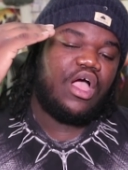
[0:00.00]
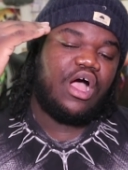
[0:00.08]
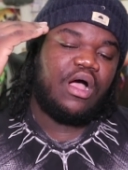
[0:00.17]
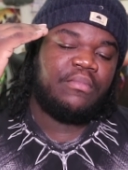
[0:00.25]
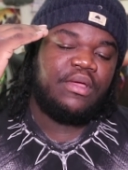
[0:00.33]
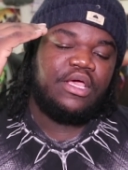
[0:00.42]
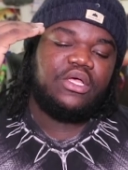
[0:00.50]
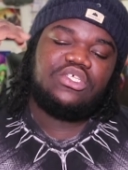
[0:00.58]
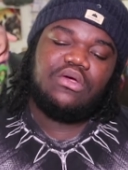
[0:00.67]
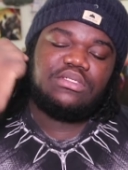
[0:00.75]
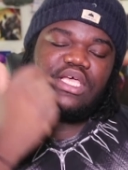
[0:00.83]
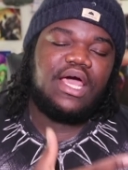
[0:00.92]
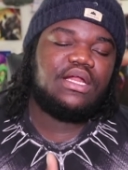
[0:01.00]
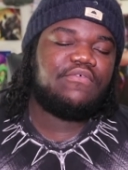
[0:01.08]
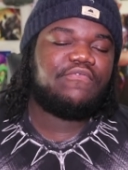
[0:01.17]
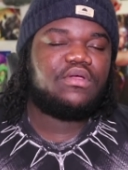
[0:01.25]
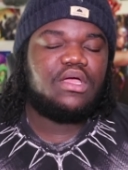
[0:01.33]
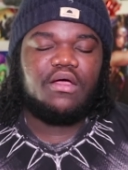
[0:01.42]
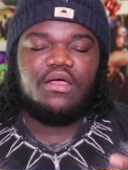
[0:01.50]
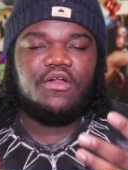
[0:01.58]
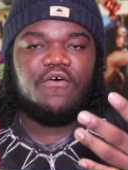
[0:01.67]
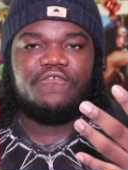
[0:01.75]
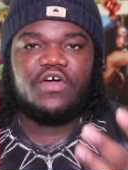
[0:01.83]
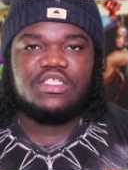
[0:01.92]
Um, so it's kind of you
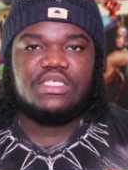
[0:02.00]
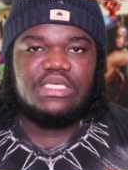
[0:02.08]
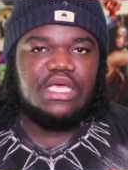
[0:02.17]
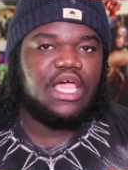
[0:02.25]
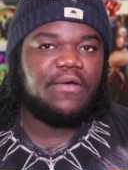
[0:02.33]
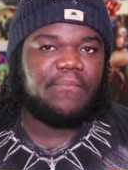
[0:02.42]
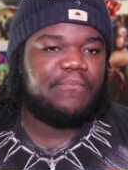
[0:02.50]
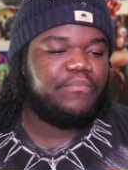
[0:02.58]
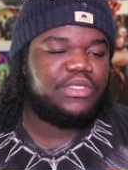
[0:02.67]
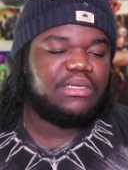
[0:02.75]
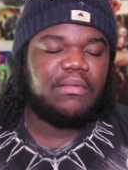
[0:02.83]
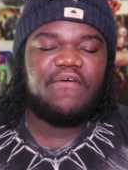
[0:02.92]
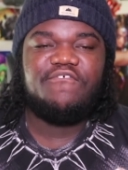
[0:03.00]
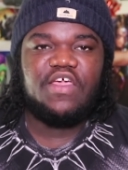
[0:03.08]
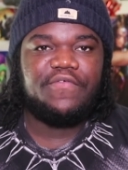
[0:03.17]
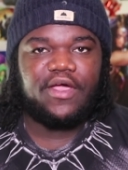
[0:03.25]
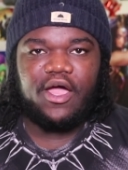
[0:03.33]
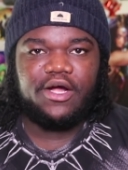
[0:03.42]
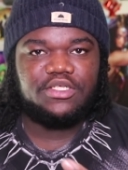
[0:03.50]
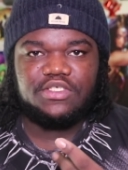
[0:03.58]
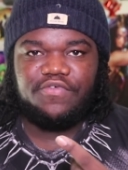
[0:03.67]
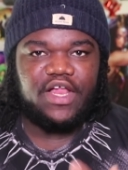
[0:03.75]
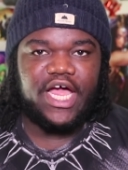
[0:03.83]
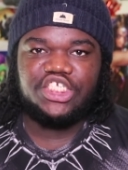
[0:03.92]
know fun seeing some of my favorite
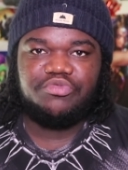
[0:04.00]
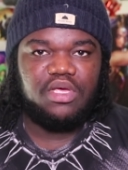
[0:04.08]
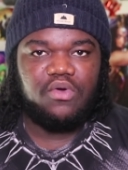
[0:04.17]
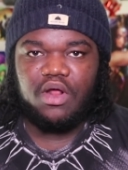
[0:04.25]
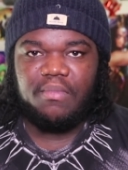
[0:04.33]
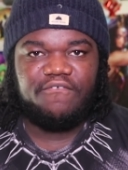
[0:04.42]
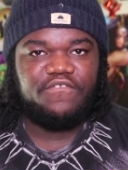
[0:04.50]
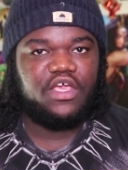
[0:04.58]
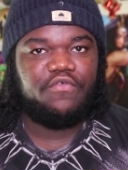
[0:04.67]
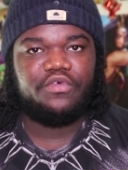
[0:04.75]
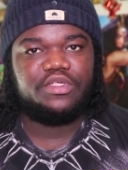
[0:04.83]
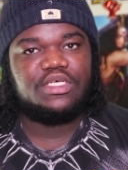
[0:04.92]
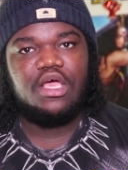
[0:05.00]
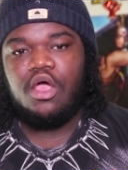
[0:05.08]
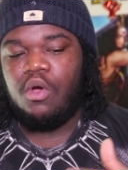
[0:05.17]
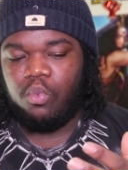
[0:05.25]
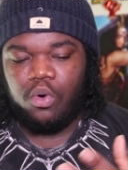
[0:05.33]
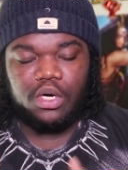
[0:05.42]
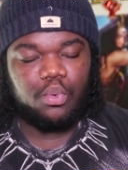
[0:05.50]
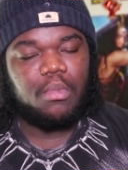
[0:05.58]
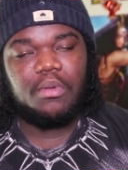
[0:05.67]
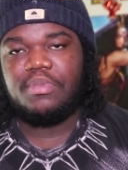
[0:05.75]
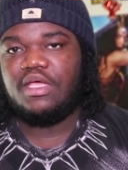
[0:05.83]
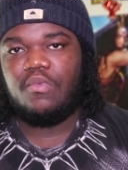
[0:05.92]
characters, Flash being one of my favorites, Wonder
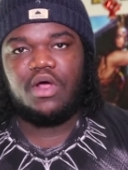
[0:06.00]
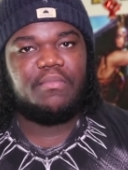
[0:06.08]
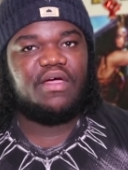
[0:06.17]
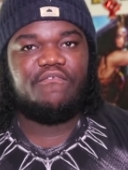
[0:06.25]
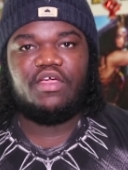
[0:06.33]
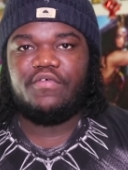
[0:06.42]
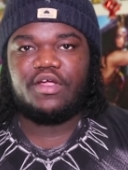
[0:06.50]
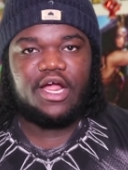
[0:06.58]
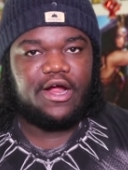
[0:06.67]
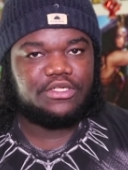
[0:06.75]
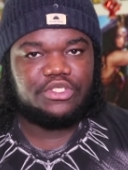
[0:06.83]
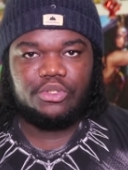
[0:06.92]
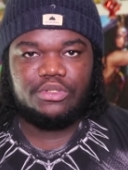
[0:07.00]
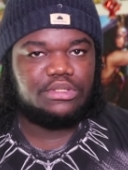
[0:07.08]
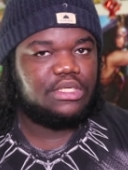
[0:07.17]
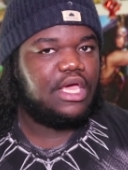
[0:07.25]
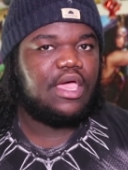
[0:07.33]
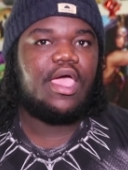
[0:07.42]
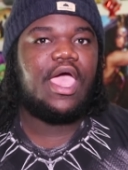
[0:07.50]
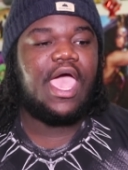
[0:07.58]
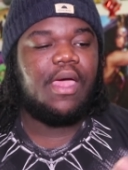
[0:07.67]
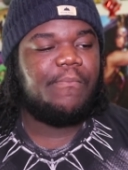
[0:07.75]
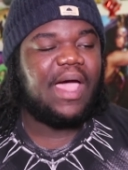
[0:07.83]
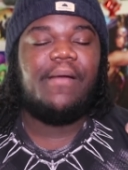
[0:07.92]
Woman being one of my favorite characters,
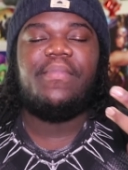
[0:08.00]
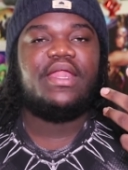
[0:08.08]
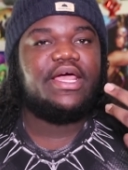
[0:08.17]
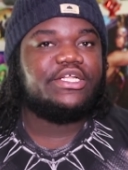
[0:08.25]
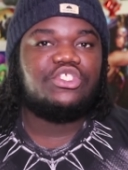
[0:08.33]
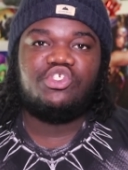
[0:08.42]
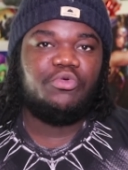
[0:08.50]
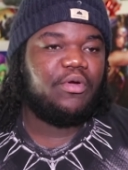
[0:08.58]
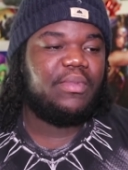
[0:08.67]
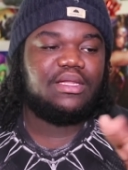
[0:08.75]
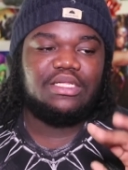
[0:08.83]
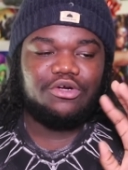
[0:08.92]
and Batman and Superman.